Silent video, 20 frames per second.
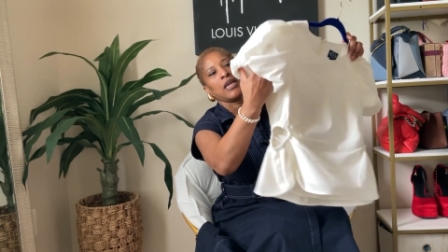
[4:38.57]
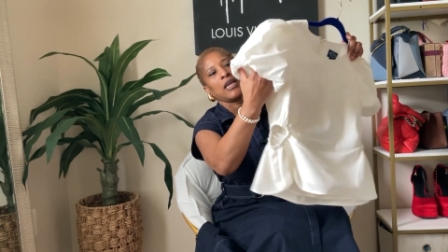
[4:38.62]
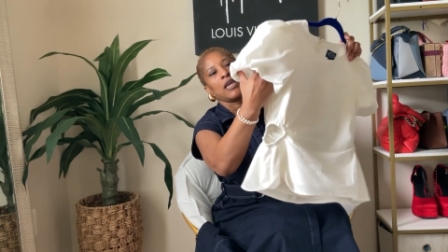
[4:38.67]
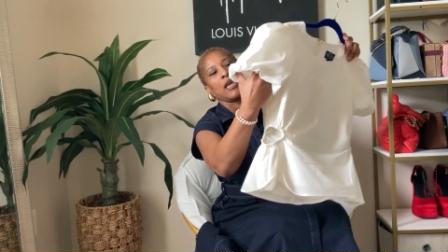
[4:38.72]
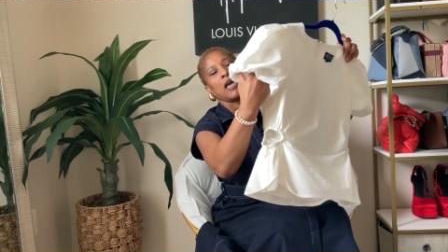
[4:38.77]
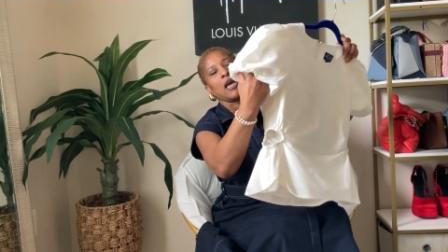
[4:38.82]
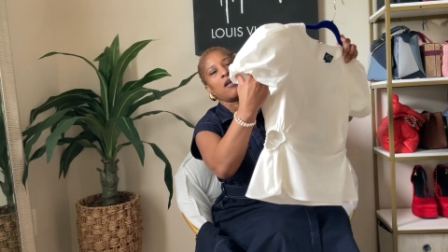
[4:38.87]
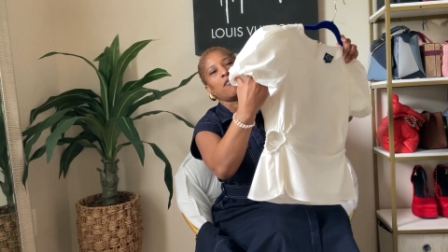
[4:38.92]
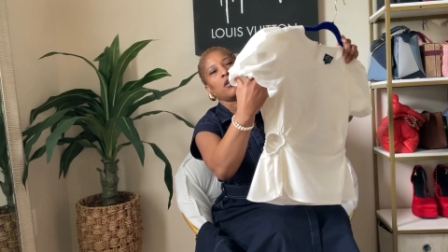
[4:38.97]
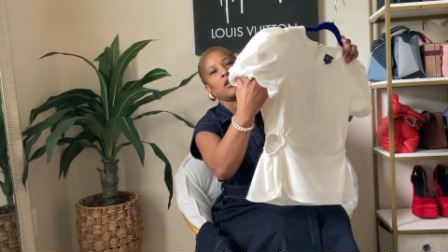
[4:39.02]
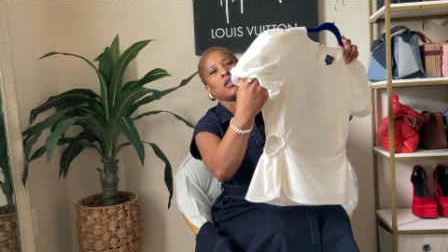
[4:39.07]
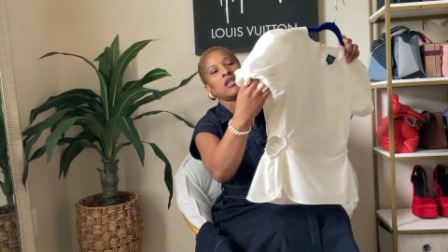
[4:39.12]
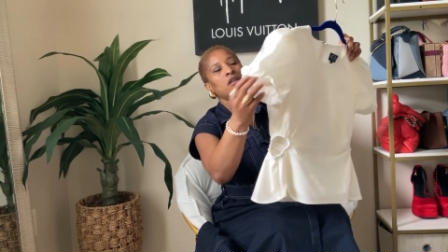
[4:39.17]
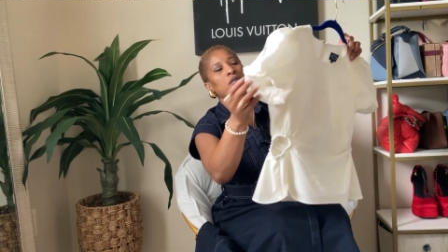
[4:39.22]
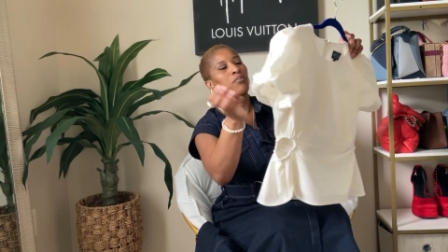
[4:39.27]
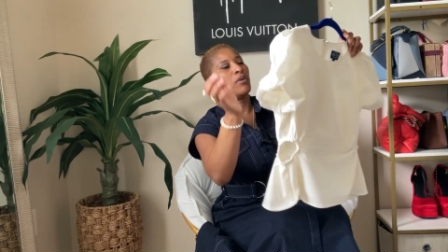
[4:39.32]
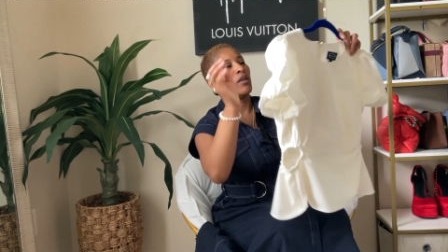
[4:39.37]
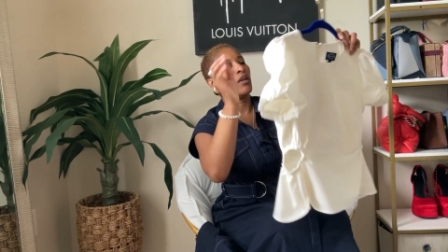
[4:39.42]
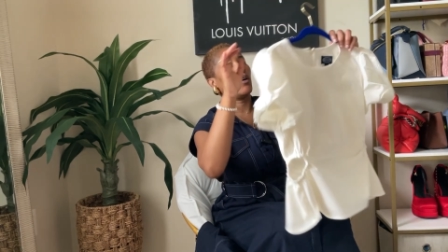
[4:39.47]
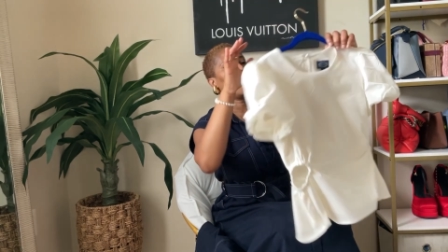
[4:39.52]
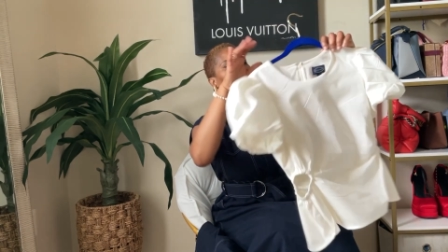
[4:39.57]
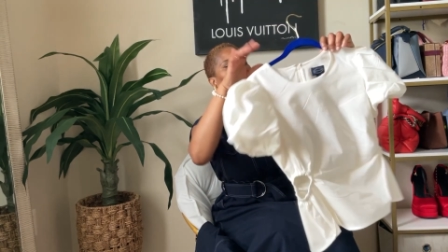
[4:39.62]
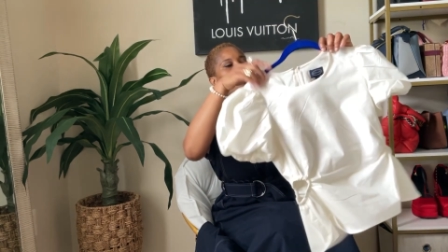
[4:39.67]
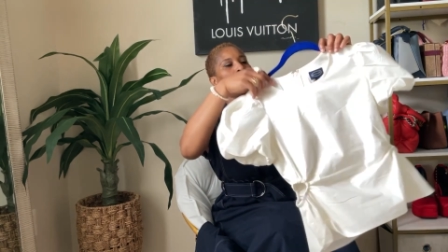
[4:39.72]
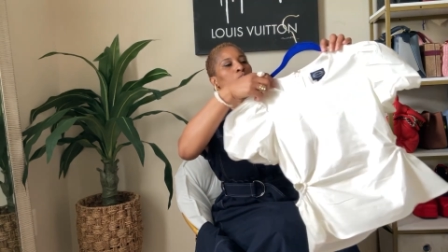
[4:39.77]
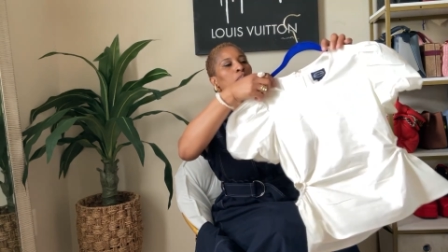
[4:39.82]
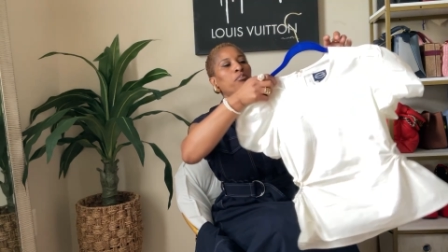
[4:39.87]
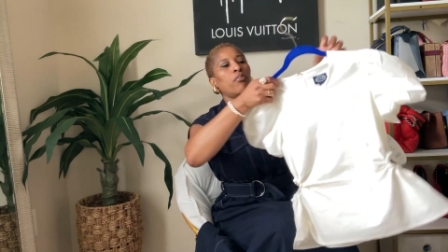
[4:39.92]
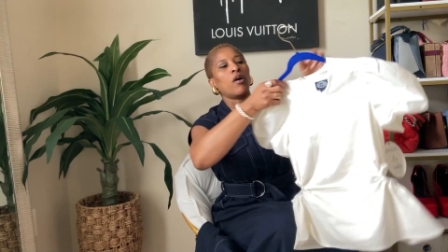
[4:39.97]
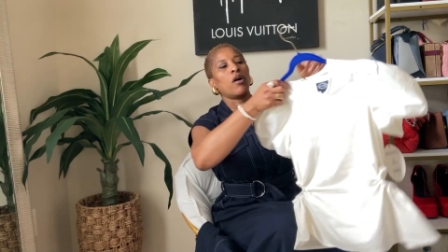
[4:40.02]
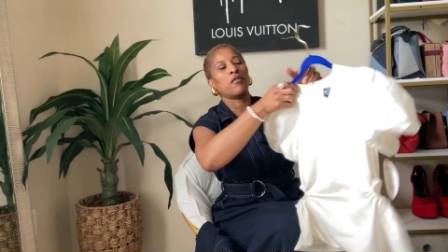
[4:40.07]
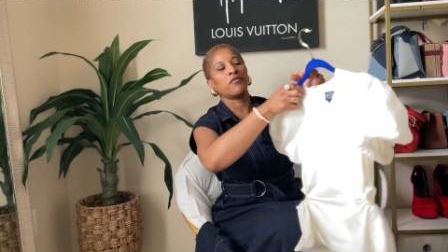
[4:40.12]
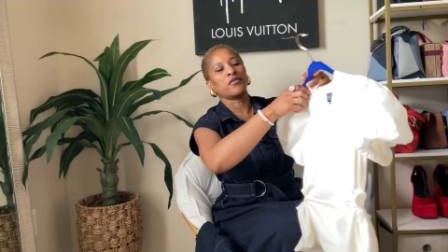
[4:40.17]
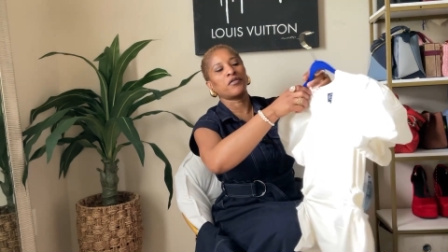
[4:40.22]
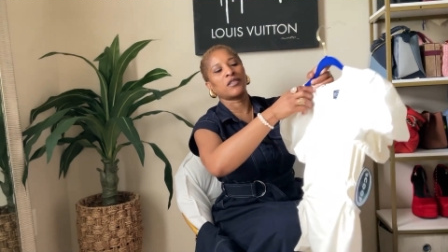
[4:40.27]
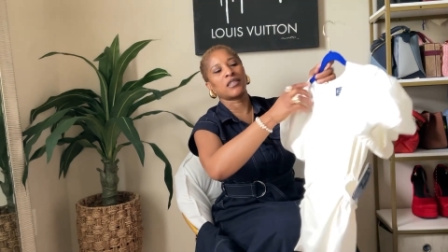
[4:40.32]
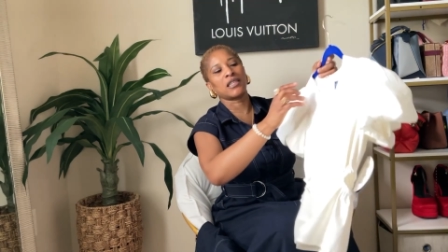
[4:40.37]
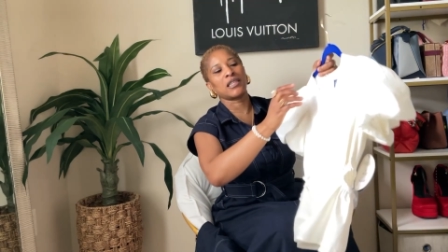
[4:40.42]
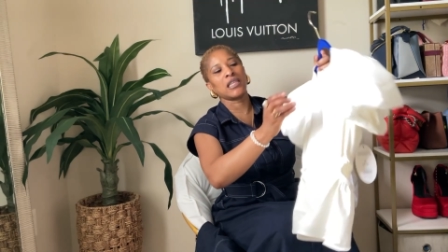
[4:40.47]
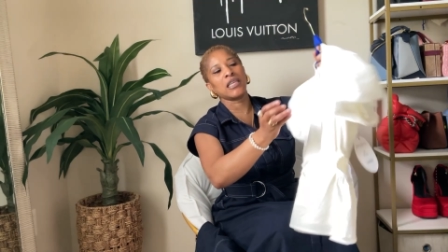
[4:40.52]
It have a little bit of the puff
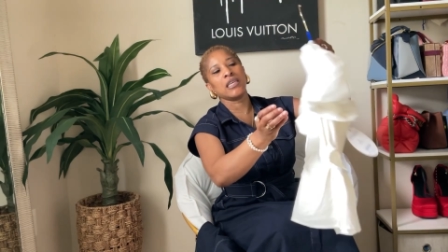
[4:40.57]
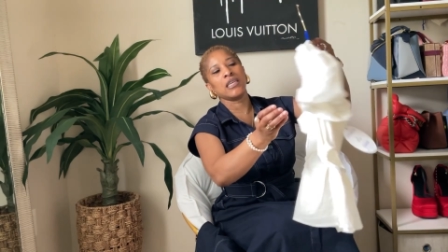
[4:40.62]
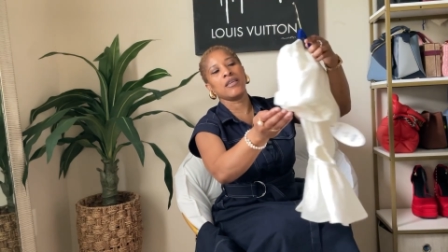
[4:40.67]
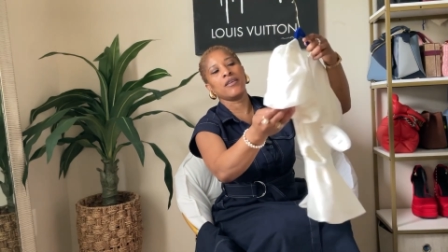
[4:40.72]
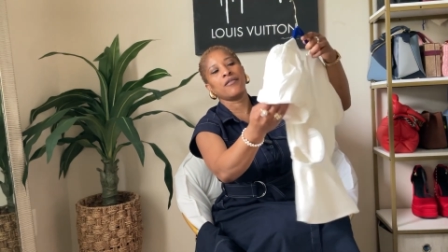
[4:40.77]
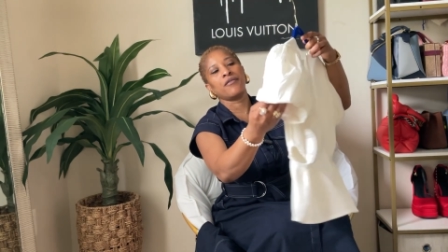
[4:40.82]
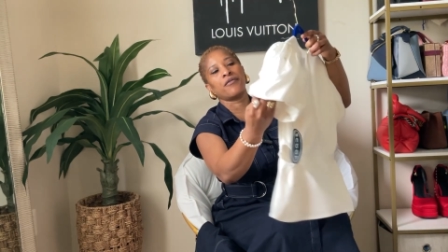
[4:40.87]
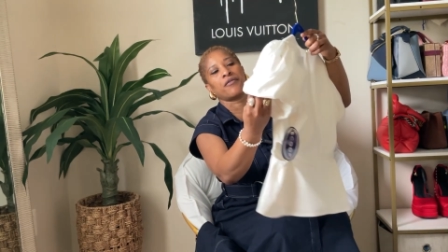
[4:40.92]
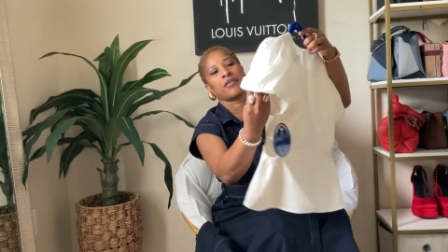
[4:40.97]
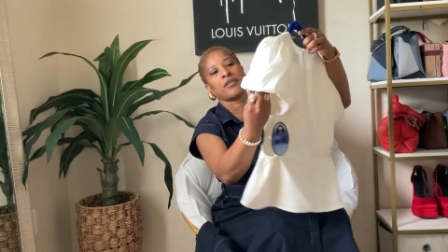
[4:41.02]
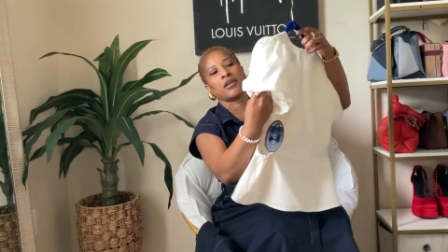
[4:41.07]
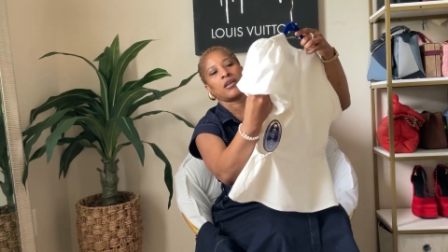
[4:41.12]
sleeve.